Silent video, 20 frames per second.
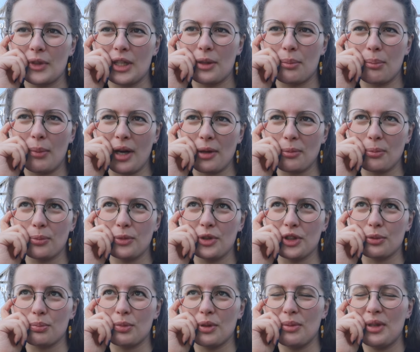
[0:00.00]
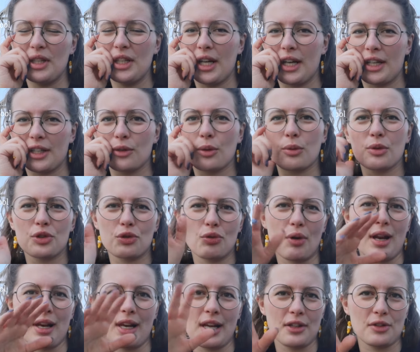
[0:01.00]
it might just be me, I can always
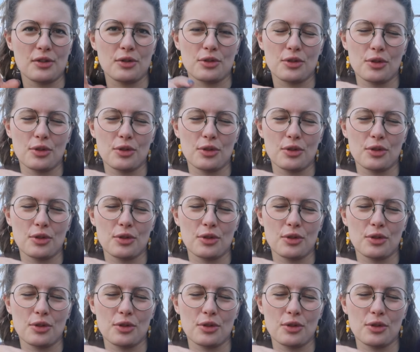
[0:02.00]
try later.